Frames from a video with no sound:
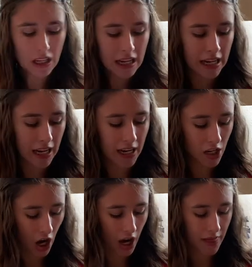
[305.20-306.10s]
And I
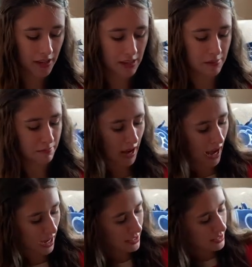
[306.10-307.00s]
got this
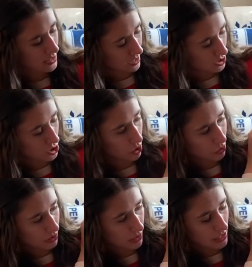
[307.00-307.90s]
bag that says
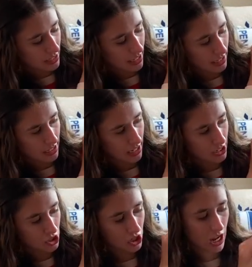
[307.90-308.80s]
Totally
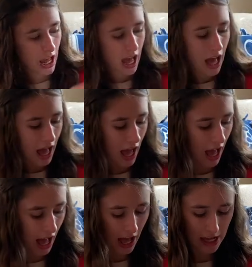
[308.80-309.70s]
Kittenish
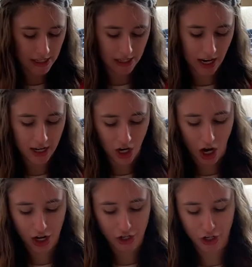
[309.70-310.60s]
and I
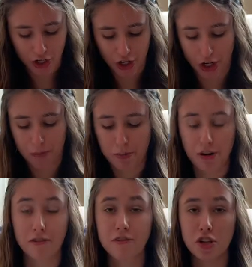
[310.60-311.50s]
got her
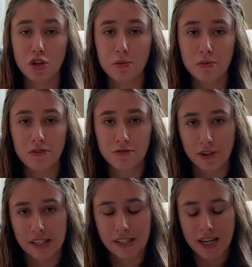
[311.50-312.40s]
perfume,
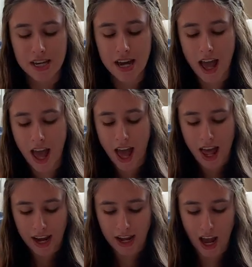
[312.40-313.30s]
Frisky.
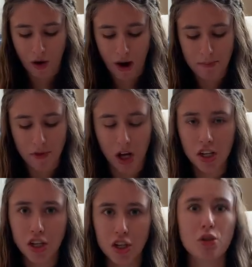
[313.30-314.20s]
Now, I'm not
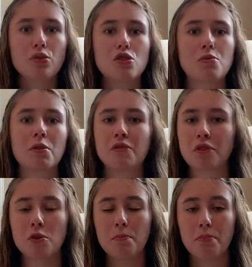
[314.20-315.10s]
a huge
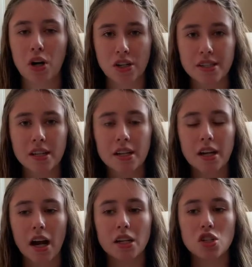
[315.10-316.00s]
perfume person.
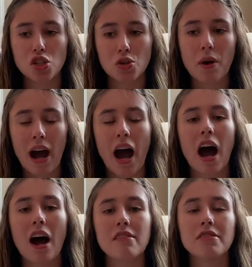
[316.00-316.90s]
I do
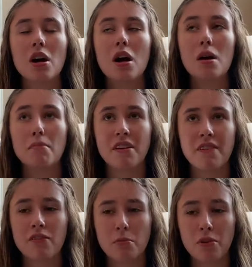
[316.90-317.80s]
have, my
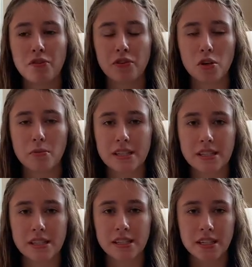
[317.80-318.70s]
favorite perfume
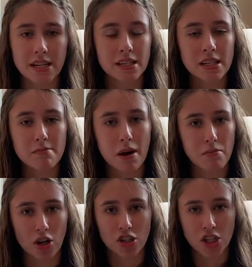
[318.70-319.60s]
is Daisy by
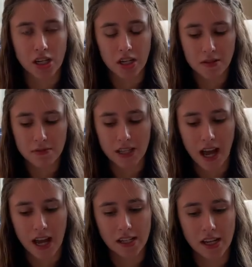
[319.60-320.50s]
Marc Jacobs,
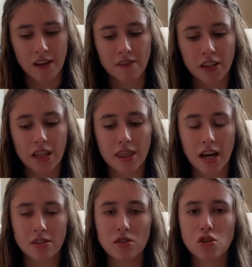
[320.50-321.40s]
and I feel like
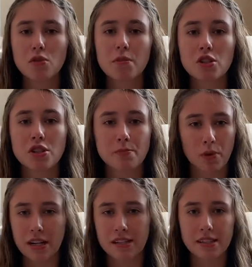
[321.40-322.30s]
that's a super
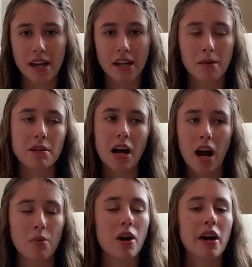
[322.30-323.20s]
spring scent. I mean,
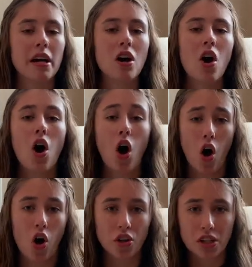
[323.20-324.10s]
I wear it
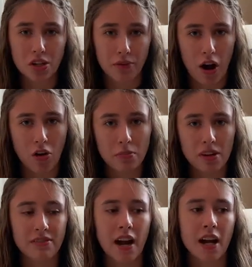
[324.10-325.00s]
all year round, but
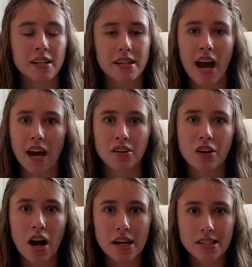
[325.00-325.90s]
if I had to
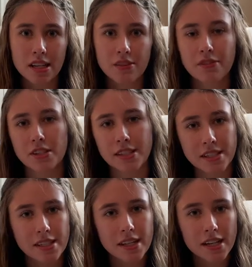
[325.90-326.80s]
categorize it for
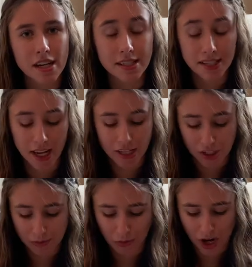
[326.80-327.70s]
season, I'd say
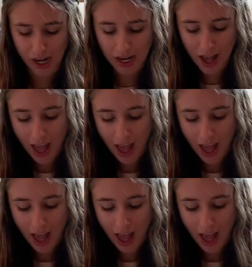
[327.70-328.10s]
spring.